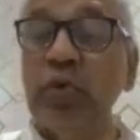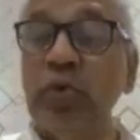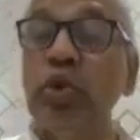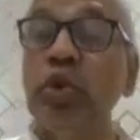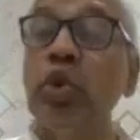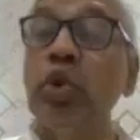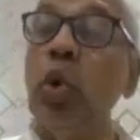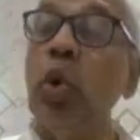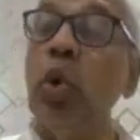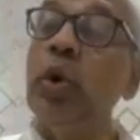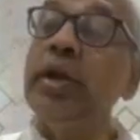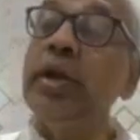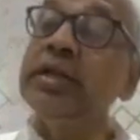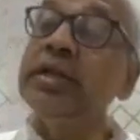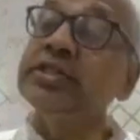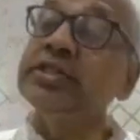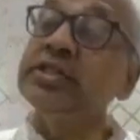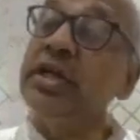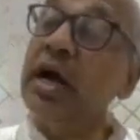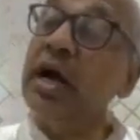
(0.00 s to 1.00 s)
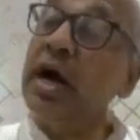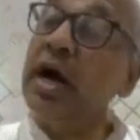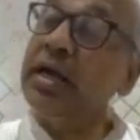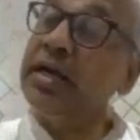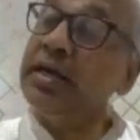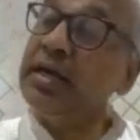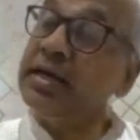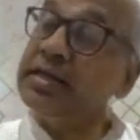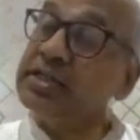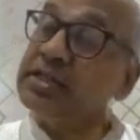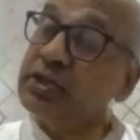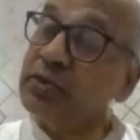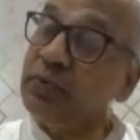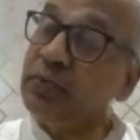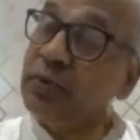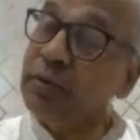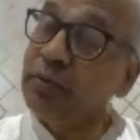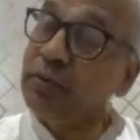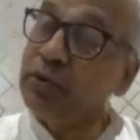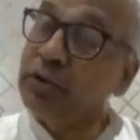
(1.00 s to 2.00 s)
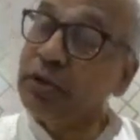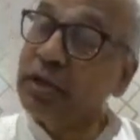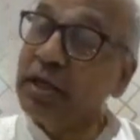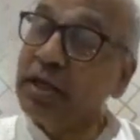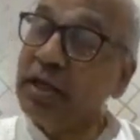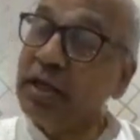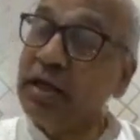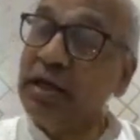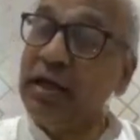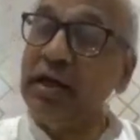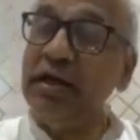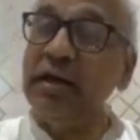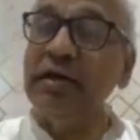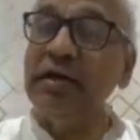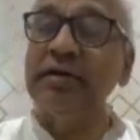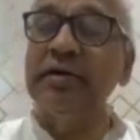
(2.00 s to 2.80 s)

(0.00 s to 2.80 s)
though it is the highest vibhuti,